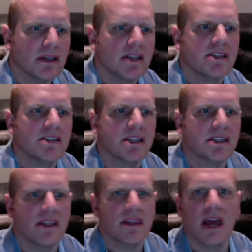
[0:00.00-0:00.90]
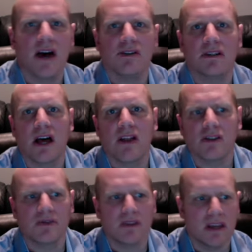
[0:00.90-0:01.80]

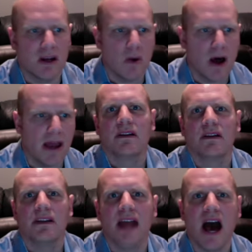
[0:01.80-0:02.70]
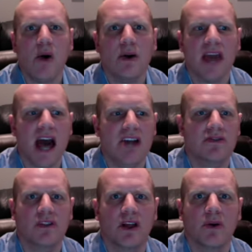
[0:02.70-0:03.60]
$60,000 for the NOI. Now cash
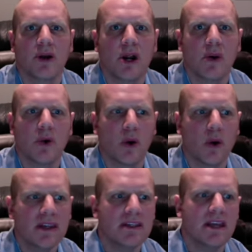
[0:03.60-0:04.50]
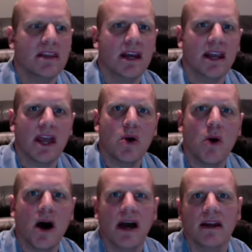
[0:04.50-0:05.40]
flow. We're going to take that
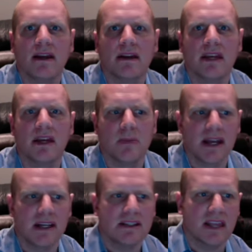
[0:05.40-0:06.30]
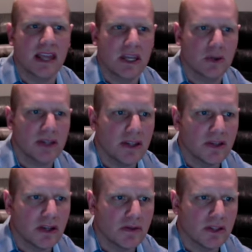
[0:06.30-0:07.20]
NOI and minus the annual debt
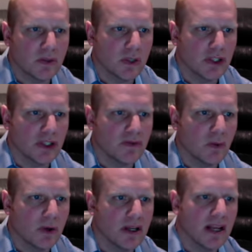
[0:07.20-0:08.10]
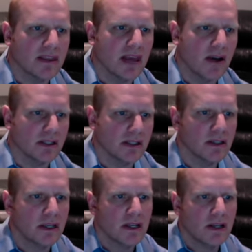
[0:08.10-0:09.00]
service, which is $49,000.
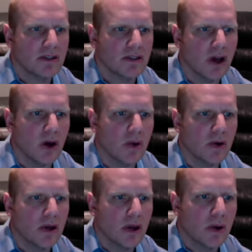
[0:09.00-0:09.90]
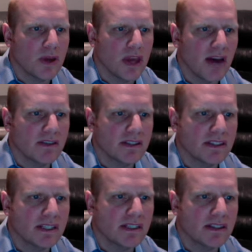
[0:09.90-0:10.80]
So we have
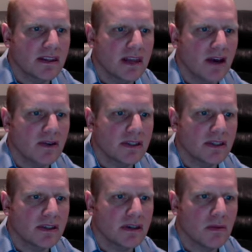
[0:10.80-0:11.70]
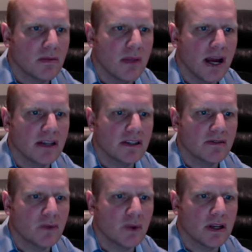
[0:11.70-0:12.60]
$60,000 minus
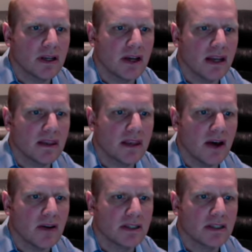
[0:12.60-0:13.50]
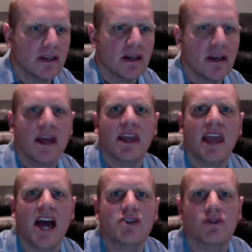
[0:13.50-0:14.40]
$49,000.
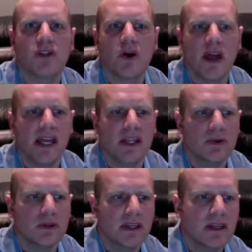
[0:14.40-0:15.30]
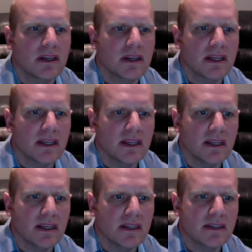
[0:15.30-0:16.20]
Cash flow annually
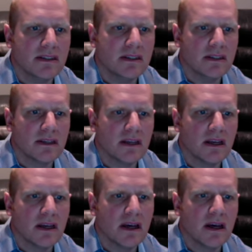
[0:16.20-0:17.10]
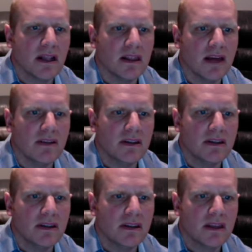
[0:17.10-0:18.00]
is
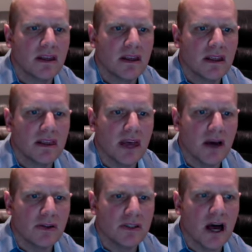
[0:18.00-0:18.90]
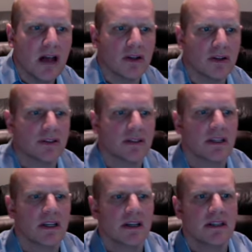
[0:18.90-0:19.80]
$11,000.
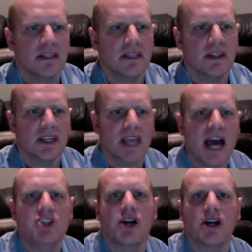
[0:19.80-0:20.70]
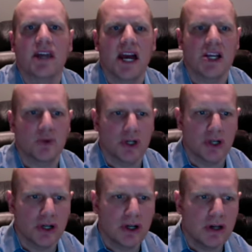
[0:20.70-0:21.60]
To get the cash on cash
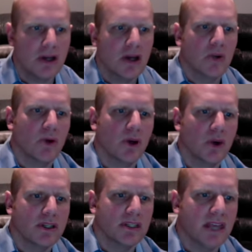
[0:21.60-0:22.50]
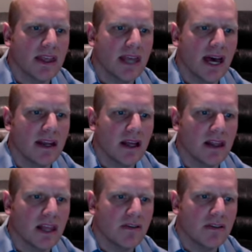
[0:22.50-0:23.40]
return, we're going to take that
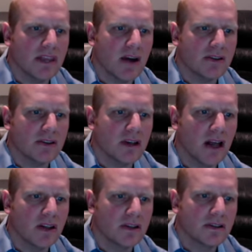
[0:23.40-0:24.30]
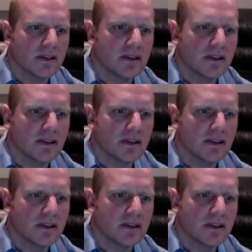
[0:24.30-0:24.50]
$11,000